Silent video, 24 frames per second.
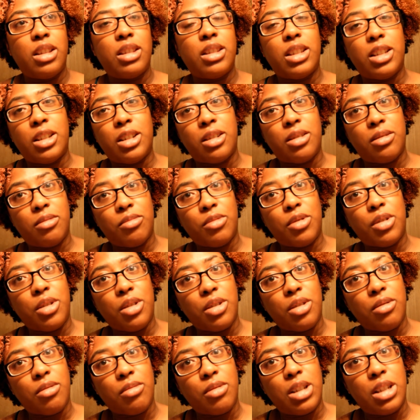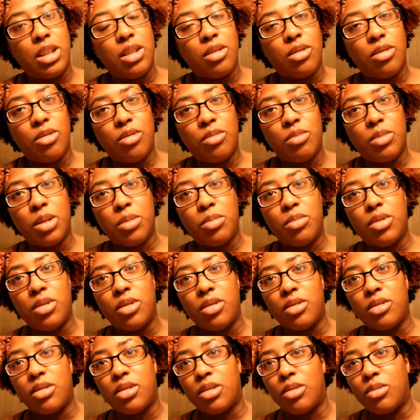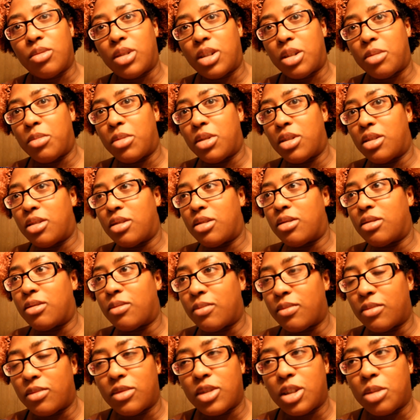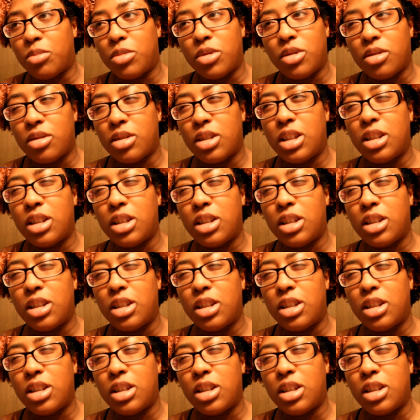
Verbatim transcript: that I, where he stole my books, the one I mentioned, my books.